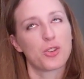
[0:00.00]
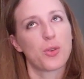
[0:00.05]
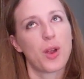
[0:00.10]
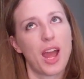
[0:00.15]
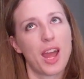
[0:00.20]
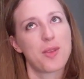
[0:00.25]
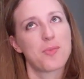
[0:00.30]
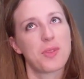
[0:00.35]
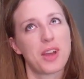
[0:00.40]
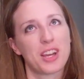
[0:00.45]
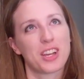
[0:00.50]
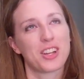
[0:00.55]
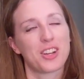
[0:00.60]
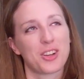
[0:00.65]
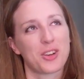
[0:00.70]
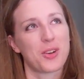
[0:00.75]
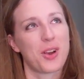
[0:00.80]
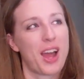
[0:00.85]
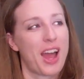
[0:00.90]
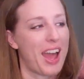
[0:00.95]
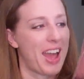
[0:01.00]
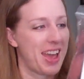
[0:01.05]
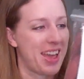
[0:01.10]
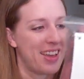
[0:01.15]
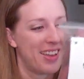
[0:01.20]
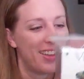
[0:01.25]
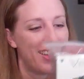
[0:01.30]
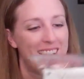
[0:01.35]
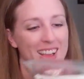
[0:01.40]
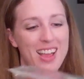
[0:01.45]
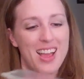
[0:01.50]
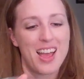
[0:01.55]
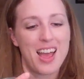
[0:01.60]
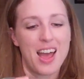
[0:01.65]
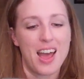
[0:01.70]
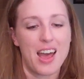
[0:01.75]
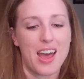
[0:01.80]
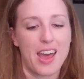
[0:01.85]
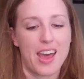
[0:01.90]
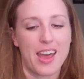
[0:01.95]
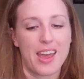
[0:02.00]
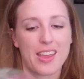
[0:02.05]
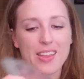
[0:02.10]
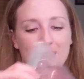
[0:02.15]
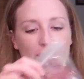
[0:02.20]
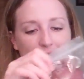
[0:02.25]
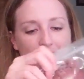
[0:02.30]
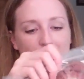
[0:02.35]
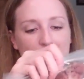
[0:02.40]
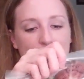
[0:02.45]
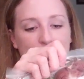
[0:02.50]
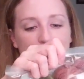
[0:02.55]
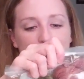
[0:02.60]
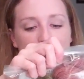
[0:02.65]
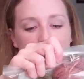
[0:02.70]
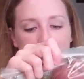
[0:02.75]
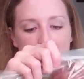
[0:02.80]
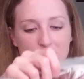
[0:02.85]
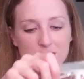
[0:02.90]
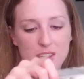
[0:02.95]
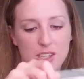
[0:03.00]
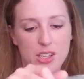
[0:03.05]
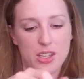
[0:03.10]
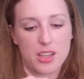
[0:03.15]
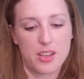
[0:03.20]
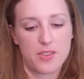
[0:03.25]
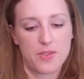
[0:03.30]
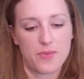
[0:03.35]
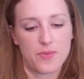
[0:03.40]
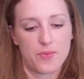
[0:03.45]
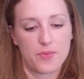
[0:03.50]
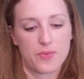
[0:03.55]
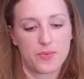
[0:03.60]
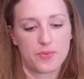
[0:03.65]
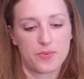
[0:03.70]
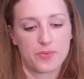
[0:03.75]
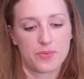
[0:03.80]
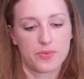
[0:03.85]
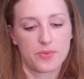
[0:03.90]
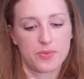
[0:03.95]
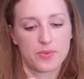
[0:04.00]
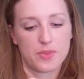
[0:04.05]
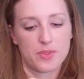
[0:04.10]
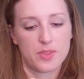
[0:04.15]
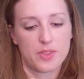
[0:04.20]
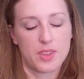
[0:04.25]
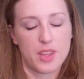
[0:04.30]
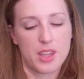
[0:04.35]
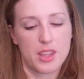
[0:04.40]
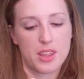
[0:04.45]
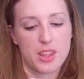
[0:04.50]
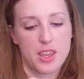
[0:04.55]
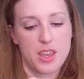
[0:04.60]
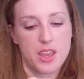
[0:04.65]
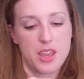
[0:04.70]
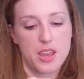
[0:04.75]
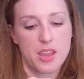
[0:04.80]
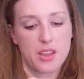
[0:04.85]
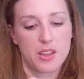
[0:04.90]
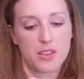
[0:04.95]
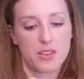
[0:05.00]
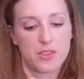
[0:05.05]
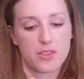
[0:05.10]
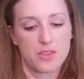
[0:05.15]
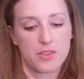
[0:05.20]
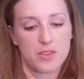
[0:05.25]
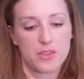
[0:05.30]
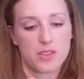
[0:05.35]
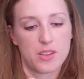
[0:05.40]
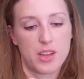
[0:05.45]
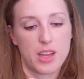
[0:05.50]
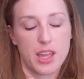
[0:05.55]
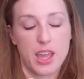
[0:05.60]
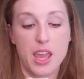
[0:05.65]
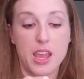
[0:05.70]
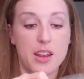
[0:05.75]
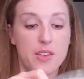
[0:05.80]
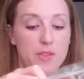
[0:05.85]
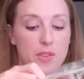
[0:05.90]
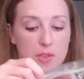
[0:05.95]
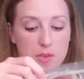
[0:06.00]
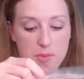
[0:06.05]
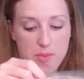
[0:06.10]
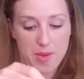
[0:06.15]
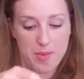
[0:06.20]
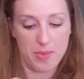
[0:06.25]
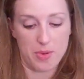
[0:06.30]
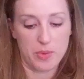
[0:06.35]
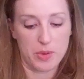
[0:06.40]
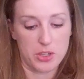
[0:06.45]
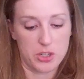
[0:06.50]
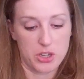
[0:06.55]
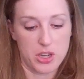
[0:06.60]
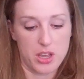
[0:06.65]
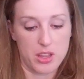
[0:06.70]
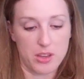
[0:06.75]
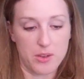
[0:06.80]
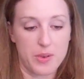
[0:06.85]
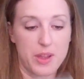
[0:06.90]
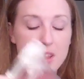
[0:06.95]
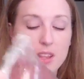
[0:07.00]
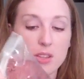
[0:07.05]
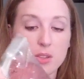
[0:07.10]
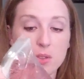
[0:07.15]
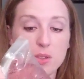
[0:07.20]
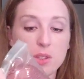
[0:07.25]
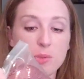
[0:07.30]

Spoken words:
I'm not gonna cry. I did get not the, I can't even remember which